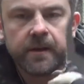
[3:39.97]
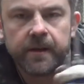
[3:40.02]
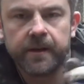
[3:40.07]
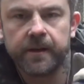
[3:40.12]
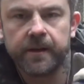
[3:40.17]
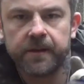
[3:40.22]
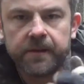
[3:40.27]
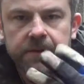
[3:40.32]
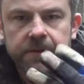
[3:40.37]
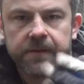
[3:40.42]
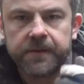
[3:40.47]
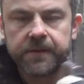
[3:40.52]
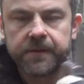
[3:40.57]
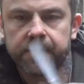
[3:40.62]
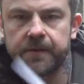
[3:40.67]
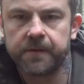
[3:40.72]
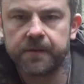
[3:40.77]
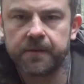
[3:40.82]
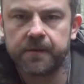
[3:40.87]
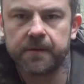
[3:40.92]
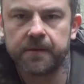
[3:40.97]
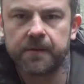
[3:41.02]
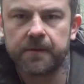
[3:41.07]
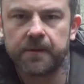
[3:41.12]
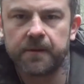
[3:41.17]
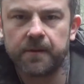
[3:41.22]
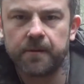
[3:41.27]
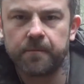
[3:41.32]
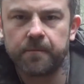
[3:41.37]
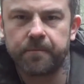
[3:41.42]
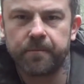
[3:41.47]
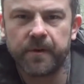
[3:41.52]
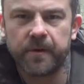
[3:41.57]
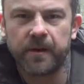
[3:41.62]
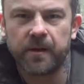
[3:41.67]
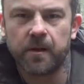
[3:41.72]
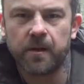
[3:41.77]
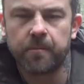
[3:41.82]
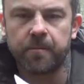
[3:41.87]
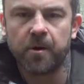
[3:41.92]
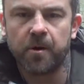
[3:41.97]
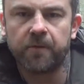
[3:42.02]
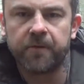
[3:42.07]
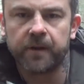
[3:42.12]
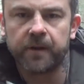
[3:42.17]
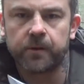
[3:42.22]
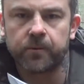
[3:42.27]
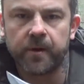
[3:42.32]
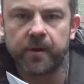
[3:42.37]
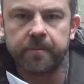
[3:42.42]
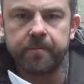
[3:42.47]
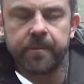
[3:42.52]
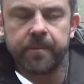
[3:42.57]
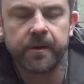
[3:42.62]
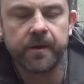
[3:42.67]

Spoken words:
and it's a perfect grip,